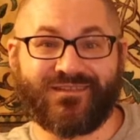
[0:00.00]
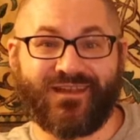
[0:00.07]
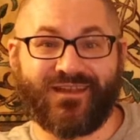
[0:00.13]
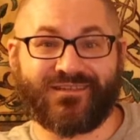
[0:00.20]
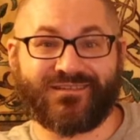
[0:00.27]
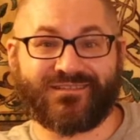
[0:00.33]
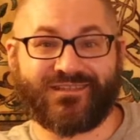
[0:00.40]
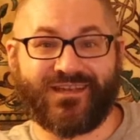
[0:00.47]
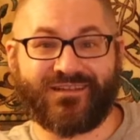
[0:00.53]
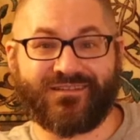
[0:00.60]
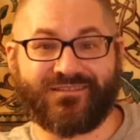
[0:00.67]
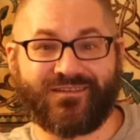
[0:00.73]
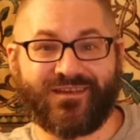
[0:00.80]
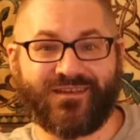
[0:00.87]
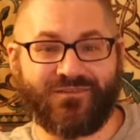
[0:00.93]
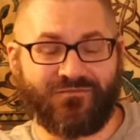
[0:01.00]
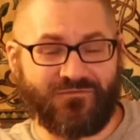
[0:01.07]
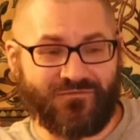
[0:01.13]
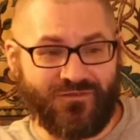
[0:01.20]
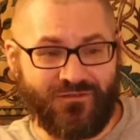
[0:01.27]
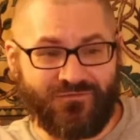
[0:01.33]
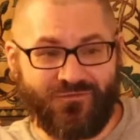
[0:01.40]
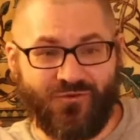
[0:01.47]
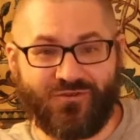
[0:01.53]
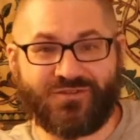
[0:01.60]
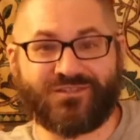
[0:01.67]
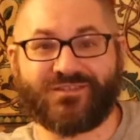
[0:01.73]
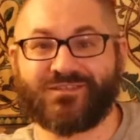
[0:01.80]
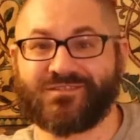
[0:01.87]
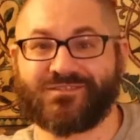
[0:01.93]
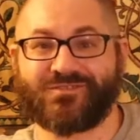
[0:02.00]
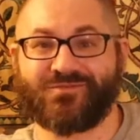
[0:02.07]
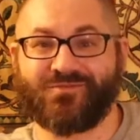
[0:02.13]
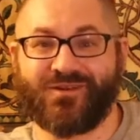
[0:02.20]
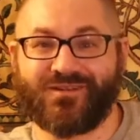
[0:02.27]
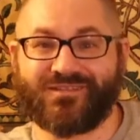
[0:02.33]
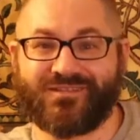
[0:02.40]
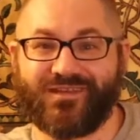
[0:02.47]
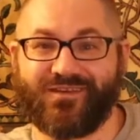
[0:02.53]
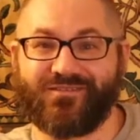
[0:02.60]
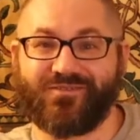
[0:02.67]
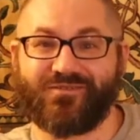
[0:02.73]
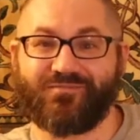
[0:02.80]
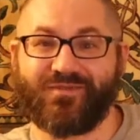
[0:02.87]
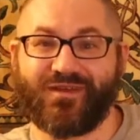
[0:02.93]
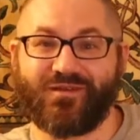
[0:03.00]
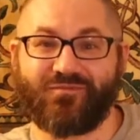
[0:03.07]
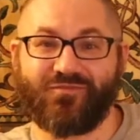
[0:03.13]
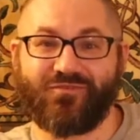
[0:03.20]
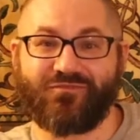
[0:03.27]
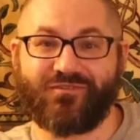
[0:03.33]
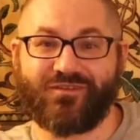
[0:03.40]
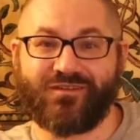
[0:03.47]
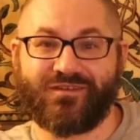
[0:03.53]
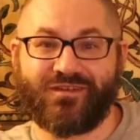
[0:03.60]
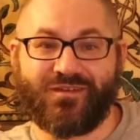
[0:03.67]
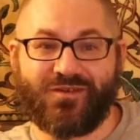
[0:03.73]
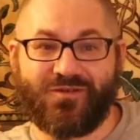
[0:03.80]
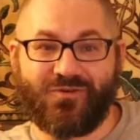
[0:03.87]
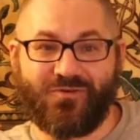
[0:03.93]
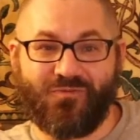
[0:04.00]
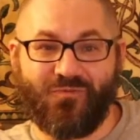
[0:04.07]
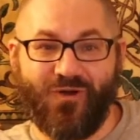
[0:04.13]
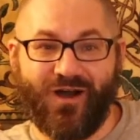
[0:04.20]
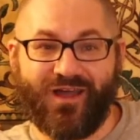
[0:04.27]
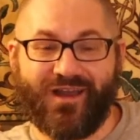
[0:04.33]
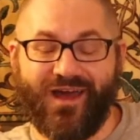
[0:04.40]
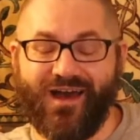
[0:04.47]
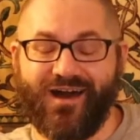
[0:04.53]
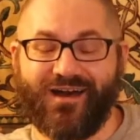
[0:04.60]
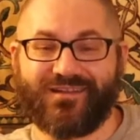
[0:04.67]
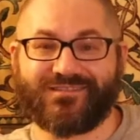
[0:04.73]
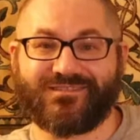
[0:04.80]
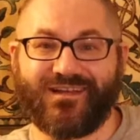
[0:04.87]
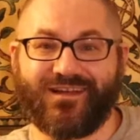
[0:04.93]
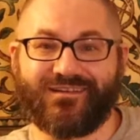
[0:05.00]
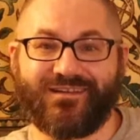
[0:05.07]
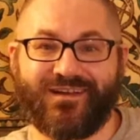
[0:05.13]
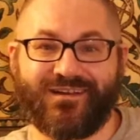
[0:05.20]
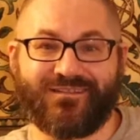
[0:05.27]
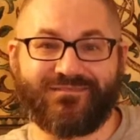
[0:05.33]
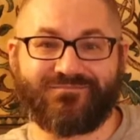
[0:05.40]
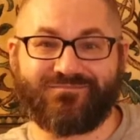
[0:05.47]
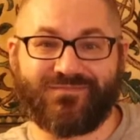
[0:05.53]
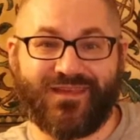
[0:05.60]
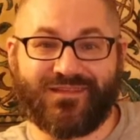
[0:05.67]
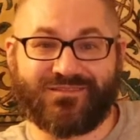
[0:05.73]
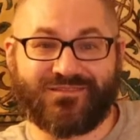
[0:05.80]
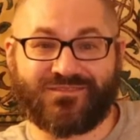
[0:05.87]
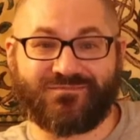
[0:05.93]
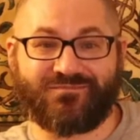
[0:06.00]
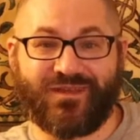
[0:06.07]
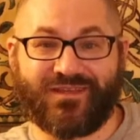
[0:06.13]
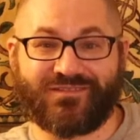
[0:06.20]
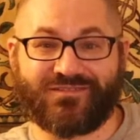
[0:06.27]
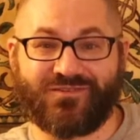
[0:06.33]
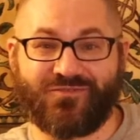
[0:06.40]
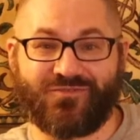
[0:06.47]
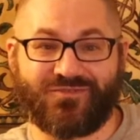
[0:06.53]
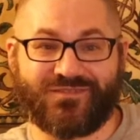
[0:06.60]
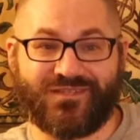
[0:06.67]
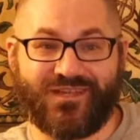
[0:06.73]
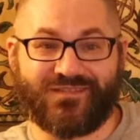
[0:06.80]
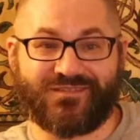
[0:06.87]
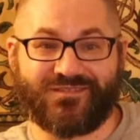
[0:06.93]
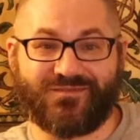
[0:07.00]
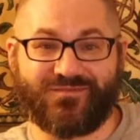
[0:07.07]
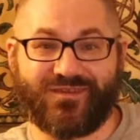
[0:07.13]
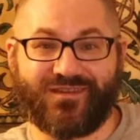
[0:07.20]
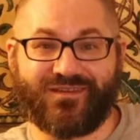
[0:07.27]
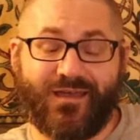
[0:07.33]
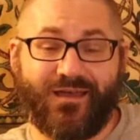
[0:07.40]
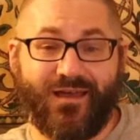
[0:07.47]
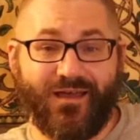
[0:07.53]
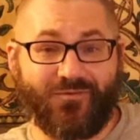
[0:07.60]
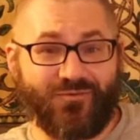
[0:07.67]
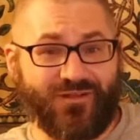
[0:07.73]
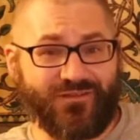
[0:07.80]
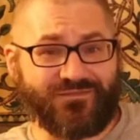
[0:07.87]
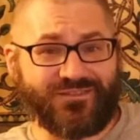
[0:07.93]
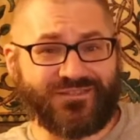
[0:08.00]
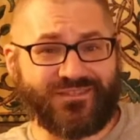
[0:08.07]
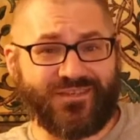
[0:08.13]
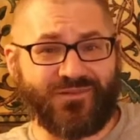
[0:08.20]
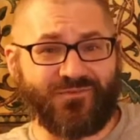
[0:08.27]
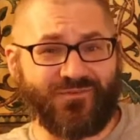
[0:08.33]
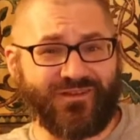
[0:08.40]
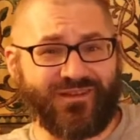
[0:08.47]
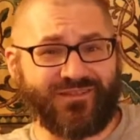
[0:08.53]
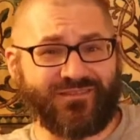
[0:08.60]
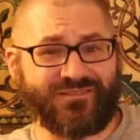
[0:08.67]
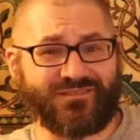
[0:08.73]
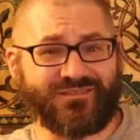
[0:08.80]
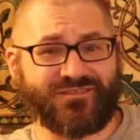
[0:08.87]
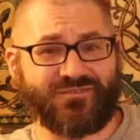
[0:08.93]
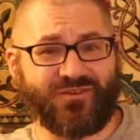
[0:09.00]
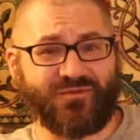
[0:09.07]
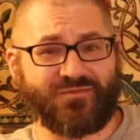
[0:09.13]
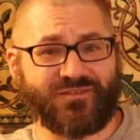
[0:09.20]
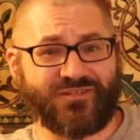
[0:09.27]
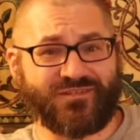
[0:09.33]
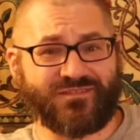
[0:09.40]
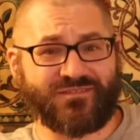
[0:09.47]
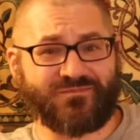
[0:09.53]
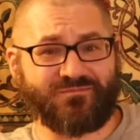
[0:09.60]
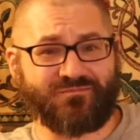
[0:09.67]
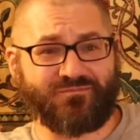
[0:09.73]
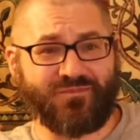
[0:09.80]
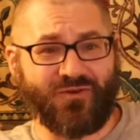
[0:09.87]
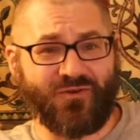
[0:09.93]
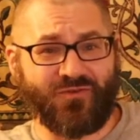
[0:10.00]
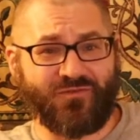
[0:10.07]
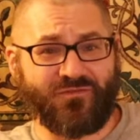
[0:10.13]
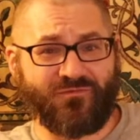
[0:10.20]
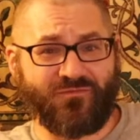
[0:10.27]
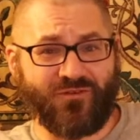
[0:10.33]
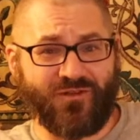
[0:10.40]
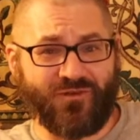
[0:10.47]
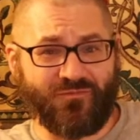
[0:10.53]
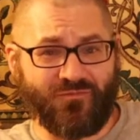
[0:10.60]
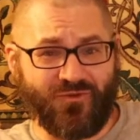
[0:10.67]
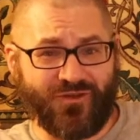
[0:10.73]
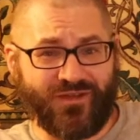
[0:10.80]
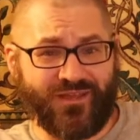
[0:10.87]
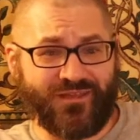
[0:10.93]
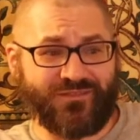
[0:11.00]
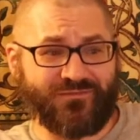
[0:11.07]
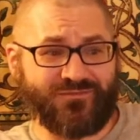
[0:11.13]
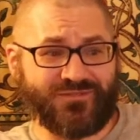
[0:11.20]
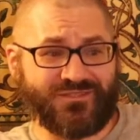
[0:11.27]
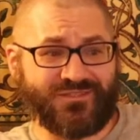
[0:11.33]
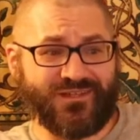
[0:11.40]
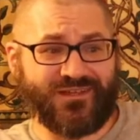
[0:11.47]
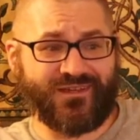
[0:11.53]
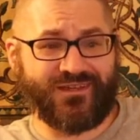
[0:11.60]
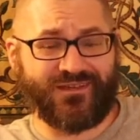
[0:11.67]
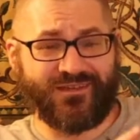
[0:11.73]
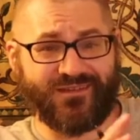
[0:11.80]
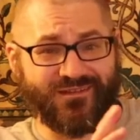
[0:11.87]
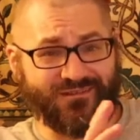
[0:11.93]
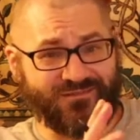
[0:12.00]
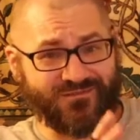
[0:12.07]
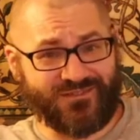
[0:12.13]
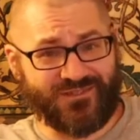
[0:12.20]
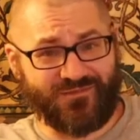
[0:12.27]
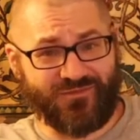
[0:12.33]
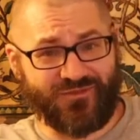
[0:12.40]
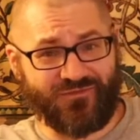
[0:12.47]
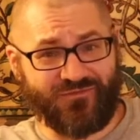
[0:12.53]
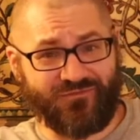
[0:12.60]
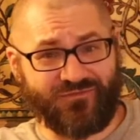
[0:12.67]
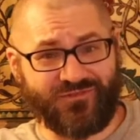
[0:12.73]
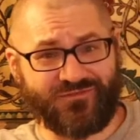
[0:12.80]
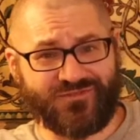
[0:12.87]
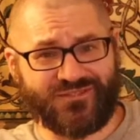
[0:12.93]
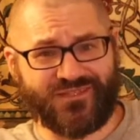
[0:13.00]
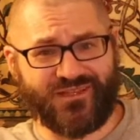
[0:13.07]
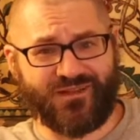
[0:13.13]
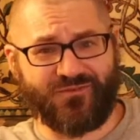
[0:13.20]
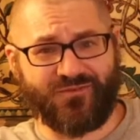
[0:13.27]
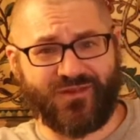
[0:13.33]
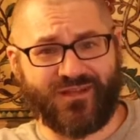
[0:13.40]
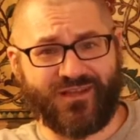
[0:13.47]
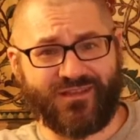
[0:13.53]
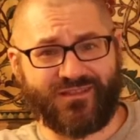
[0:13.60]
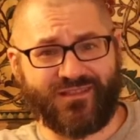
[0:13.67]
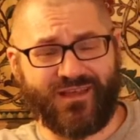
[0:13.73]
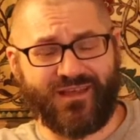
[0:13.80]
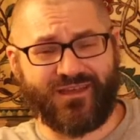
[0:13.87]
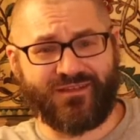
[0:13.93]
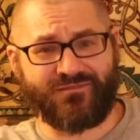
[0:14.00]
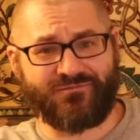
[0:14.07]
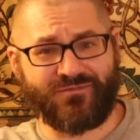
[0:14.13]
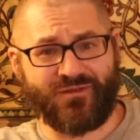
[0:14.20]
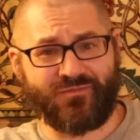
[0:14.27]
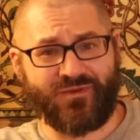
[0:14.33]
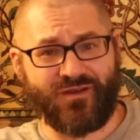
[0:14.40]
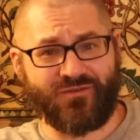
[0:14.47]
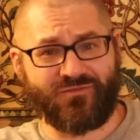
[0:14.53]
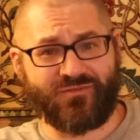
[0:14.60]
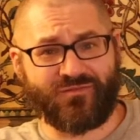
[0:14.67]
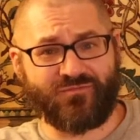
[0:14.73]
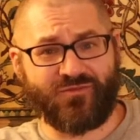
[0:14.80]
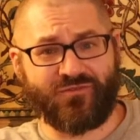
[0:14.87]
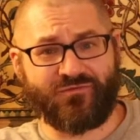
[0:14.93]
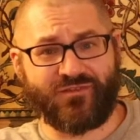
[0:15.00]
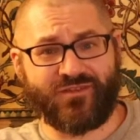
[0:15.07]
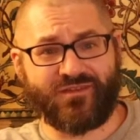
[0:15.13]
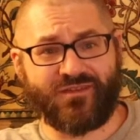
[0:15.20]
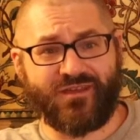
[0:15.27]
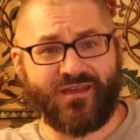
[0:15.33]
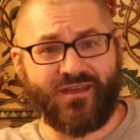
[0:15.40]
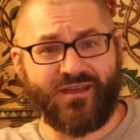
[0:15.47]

I just had to think, of, of course these two went together and made a movie. Why not? I, I that just makes total sense to me. I will have to say, reading the descriptions both from what Nathan was saying and some of the reviews that I read online about the movie,